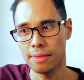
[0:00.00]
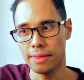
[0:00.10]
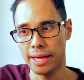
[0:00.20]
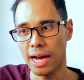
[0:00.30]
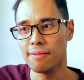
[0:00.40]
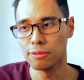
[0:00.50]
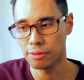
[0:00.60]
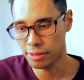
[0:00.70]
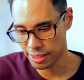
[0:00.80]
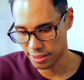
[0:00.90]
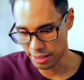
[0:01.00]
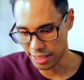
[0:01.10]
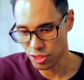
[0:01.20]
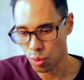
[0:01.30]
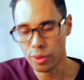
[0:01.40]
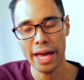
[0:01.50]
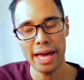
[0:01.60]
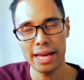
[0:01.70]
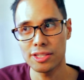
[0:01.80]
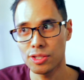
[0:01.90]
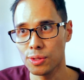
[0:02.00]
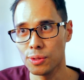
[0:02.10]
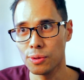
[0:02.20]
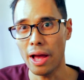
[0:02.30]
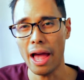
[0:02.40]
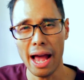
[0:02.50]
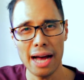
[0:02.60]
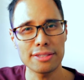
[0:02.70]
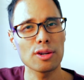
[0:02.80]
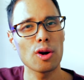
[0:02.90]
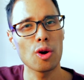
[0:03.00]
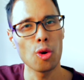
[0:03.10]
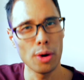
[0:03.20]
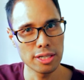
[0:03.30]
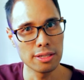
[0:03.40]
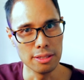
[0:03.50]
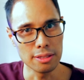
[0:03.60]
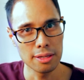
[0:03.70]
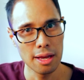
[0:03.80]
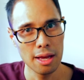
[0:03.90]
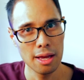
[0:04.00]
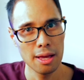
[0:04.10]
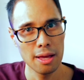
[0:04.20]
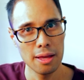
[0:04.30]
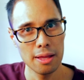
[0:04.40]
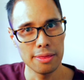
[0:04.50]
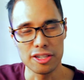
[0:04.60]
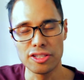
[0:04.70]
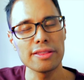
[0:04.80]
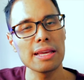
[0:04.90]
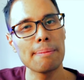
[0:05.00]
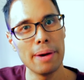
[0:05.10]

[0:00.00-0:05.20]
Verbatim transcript: that I've learned is it's okay to ask questions. There's nothing